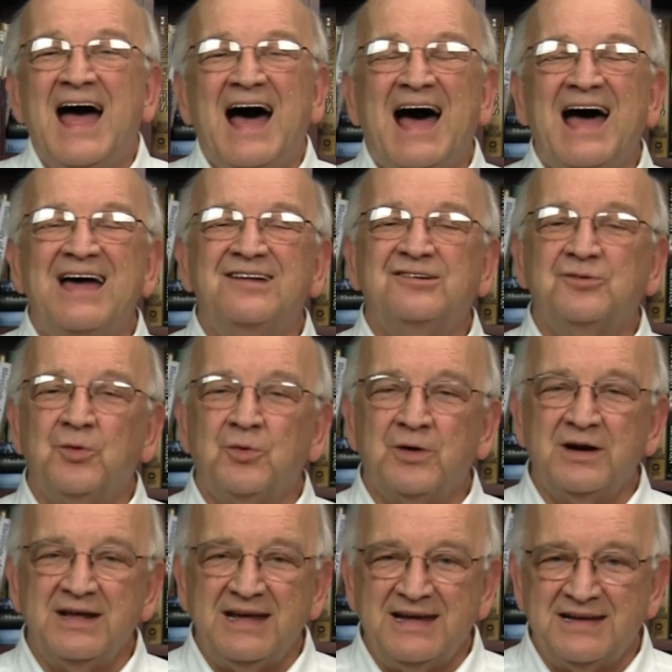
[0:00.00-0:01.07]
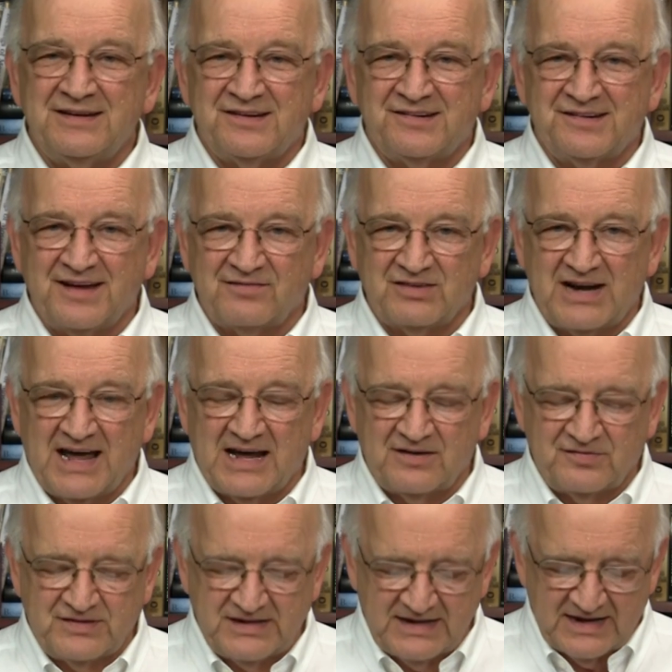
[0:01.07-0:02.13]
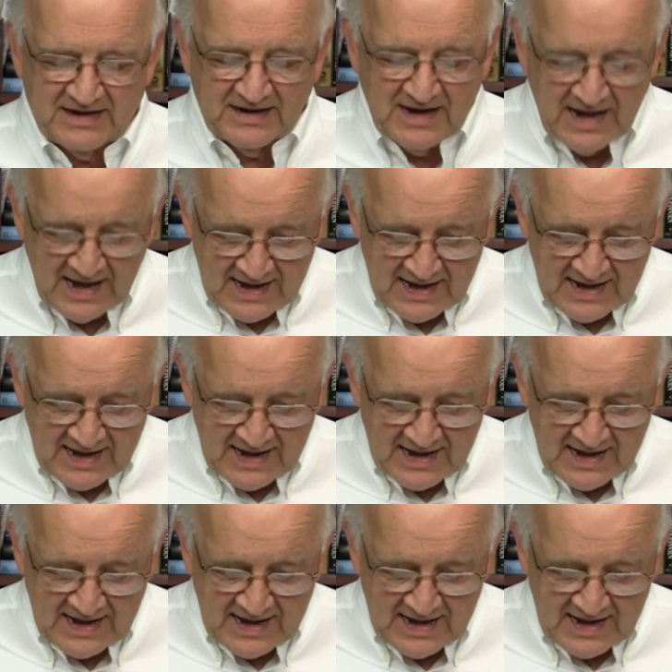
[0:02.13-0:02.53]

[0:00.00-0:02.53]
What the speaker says: I scored it 7 out of 10.